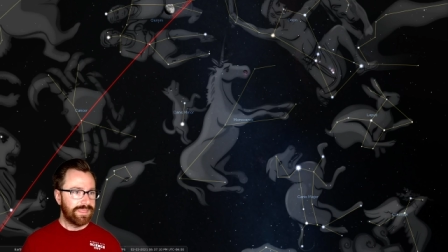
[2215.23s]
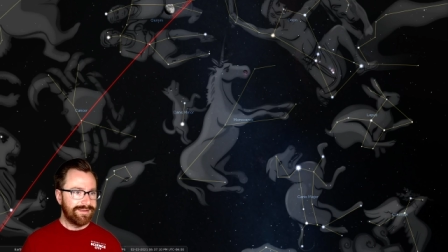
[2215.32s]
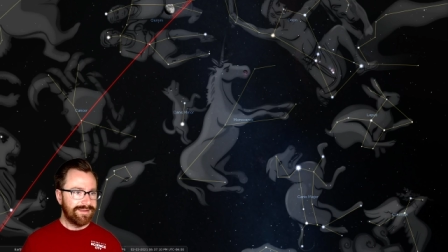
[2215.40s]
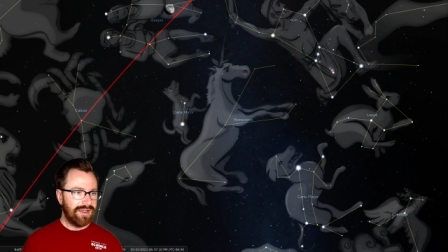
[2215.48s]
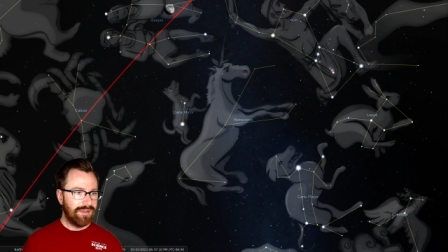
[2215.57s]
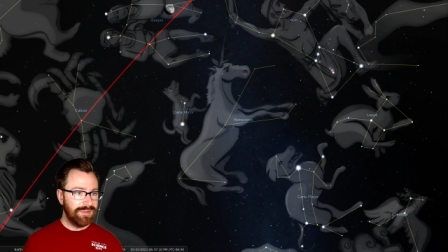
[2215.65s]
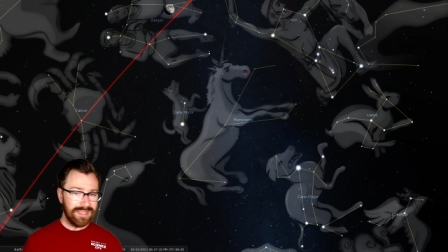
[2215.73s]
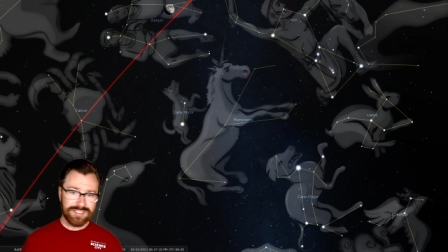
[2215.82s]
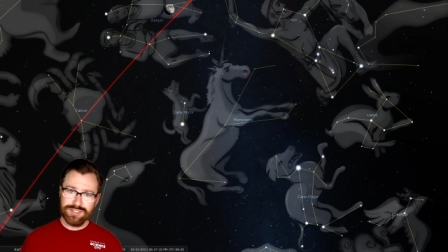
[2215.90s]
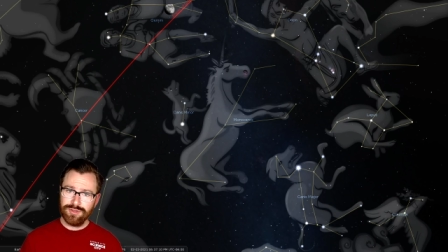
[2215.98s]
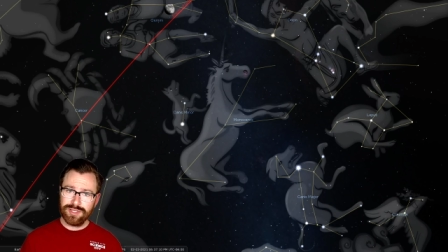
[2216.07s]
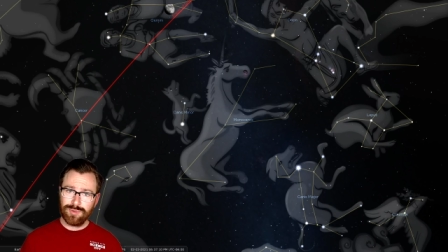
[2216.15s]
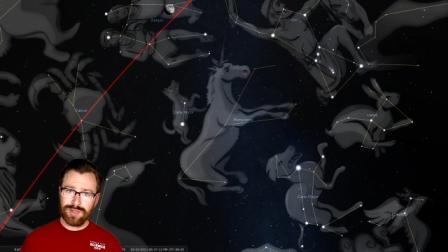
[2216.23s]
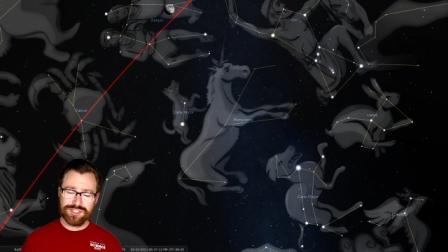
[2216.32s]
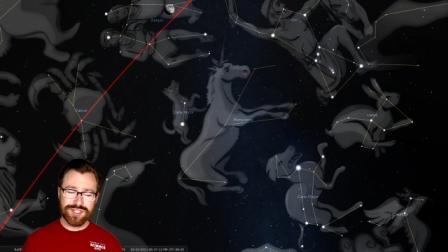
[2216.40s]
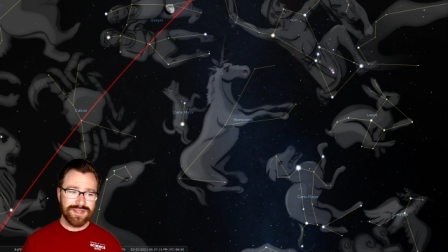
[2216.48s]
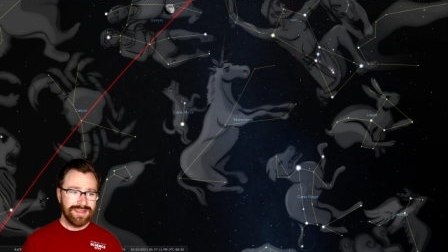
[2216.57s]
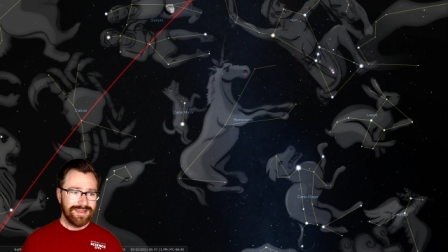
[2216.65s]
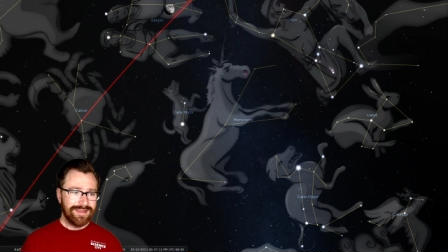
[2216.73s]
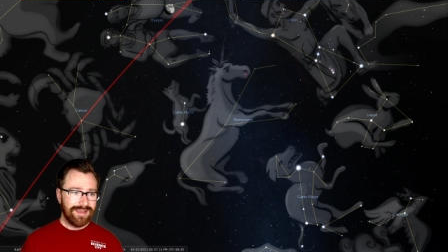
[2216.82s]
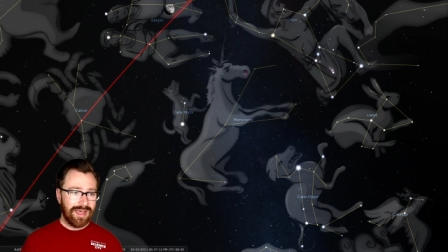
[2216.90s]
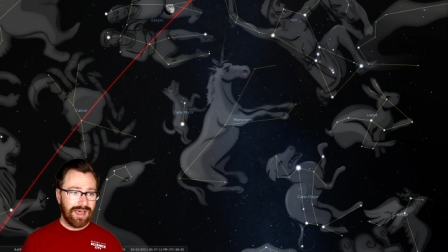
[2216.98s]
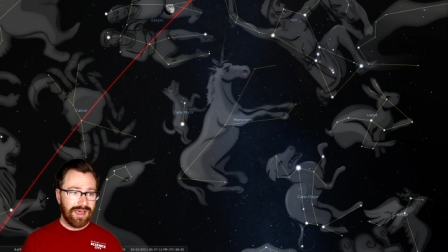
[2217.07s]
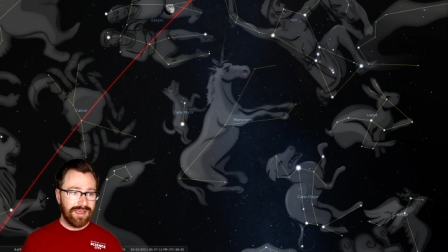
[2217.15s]
Uh, but that's still a good question,
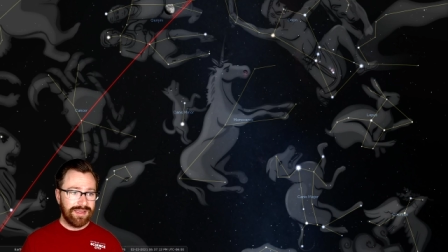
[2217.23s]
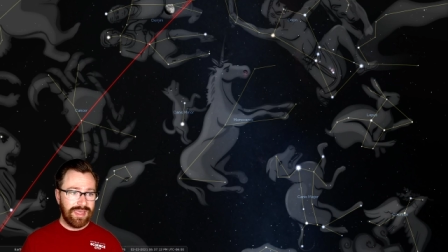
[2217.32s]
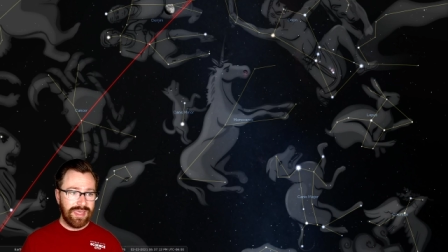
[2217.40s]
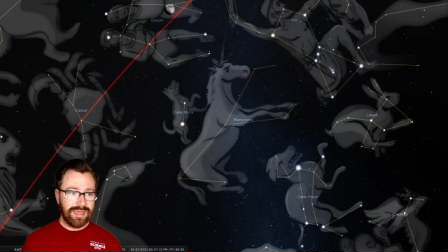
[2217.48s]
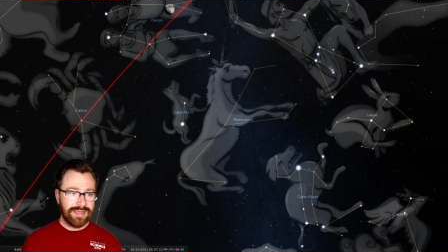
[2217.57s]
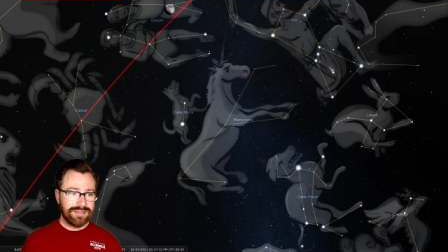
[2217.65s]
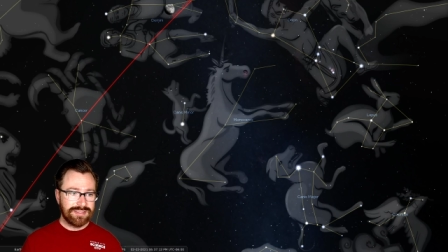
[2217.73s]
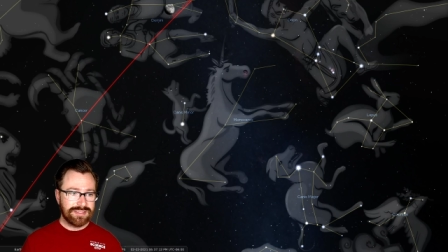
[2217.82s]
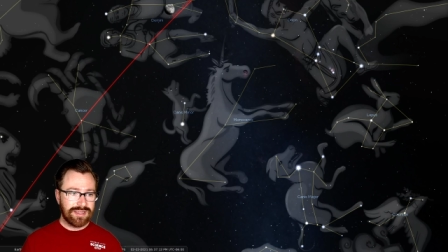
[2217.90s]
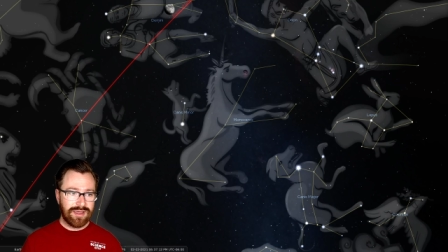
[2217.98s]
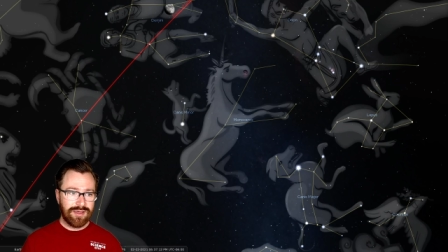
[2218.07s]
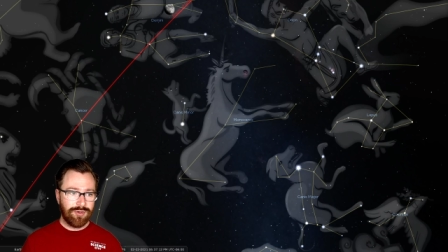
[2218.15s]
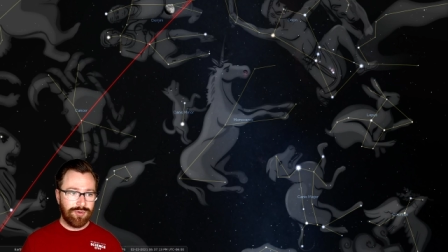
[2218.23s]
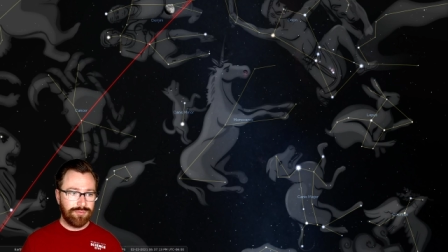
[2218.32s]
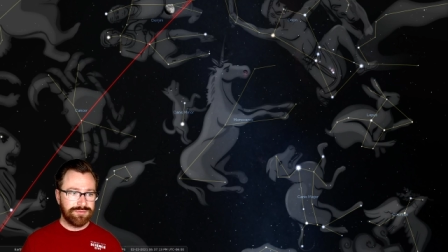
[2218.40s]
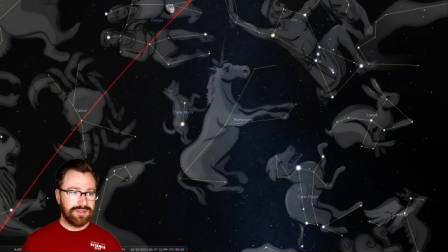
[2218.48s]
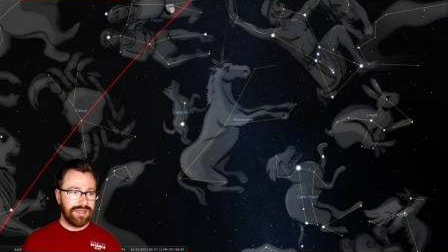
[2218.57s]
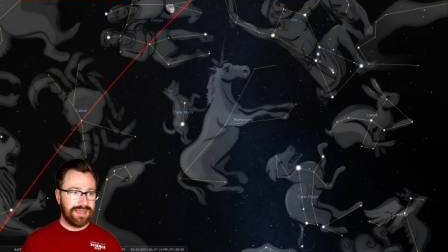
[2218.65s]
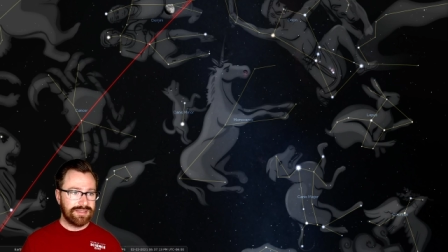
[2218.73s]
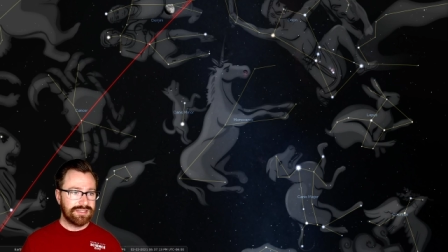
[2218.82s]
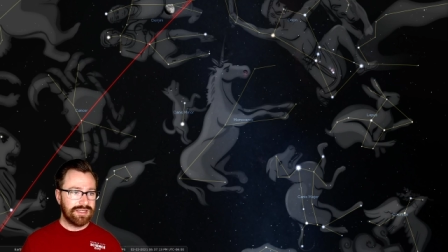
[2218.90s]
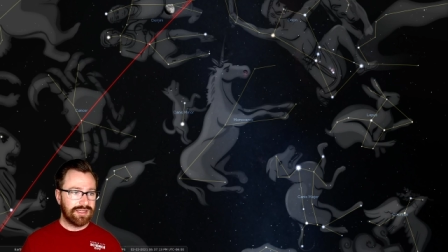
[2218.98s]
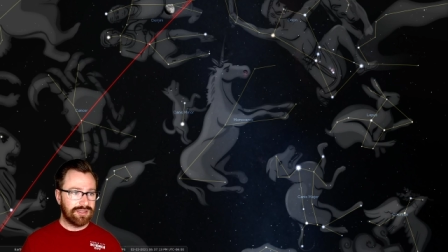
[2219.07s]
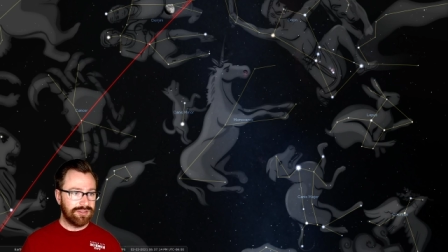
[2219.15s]
uh, and uh, hopefully that
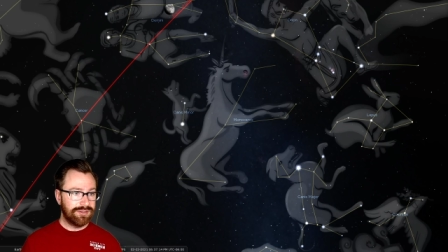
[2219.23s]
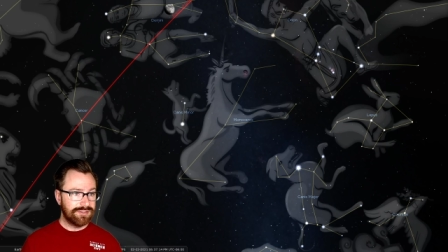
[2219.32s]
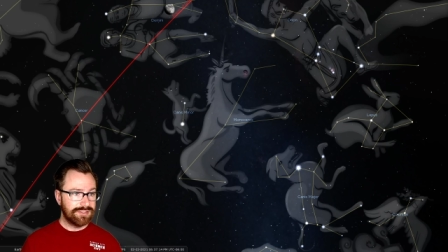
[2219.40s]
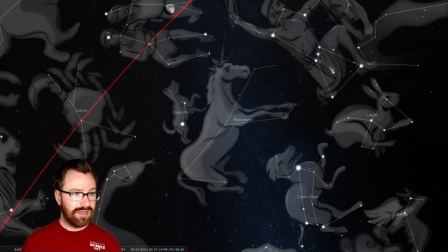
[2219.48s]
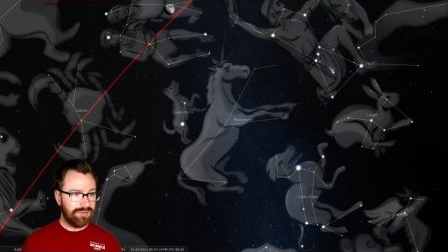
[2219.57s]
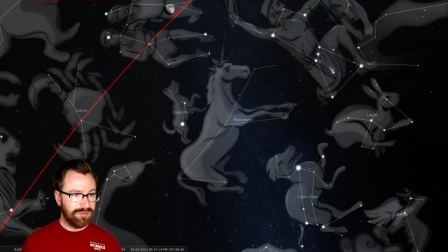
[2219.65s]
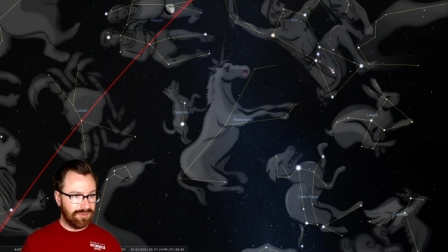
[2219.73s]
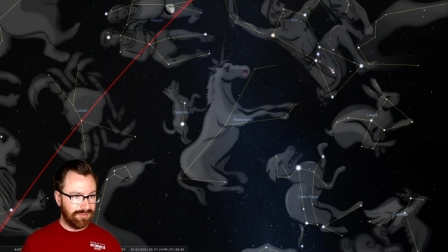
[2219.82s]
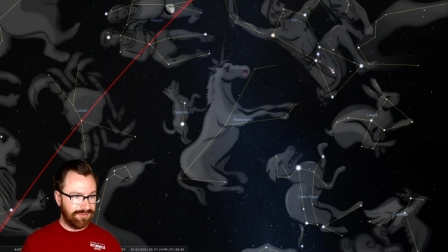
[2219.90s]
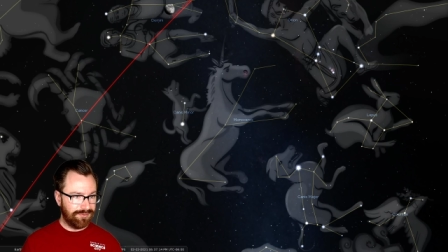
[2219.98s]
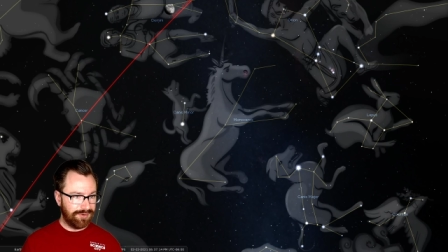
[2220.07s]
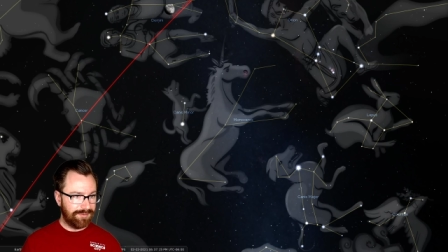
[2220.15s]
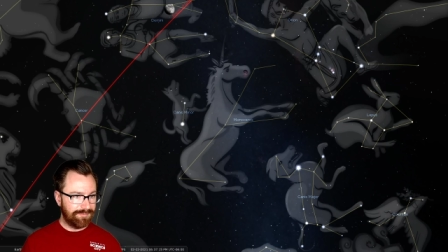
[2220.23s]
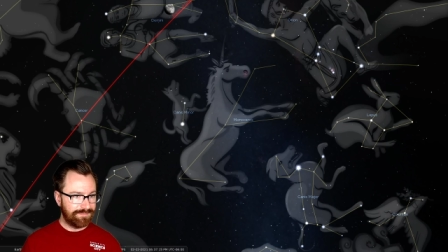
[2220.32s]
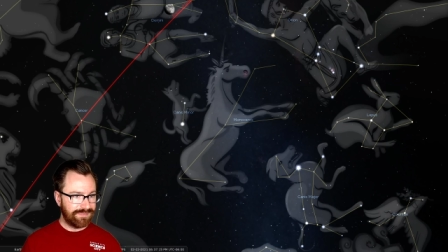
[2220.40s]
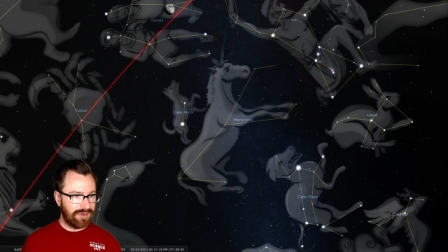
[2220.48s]
uh, clears it up a little bit for you. Now,